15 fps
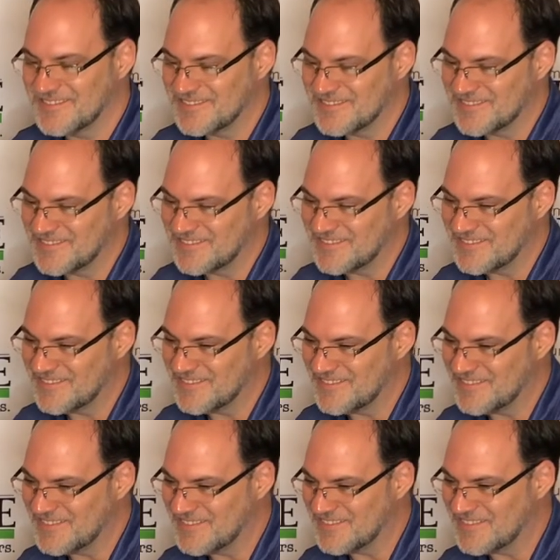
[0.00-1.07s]

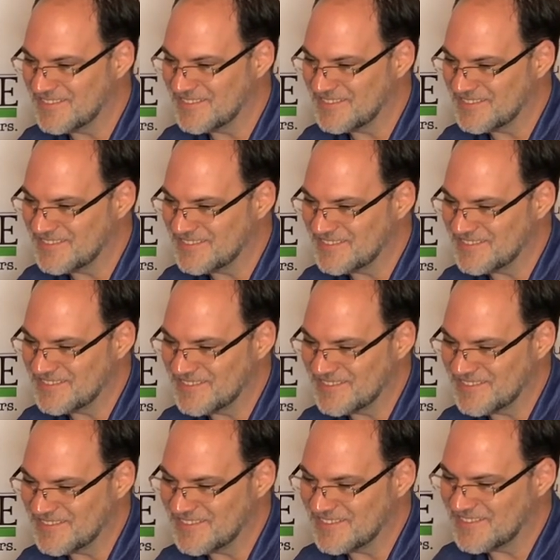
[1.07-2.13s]

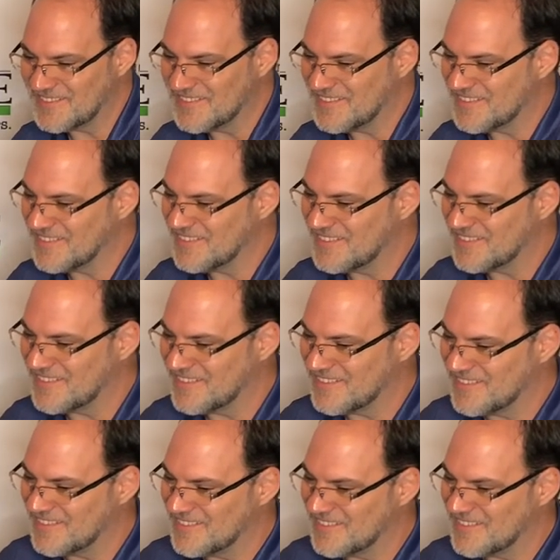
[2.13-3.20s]

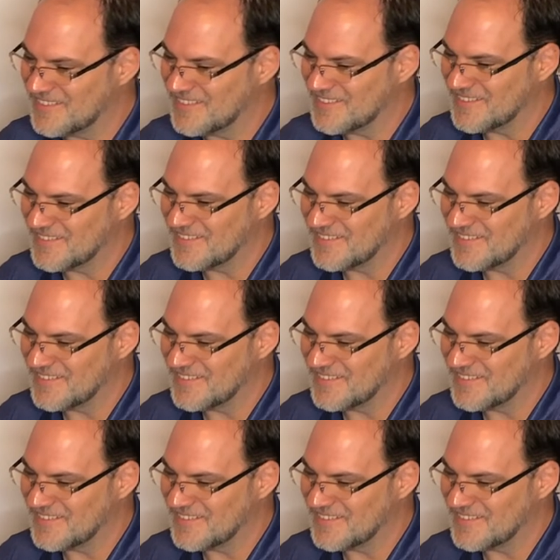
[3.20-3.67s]
This person isn't speaking.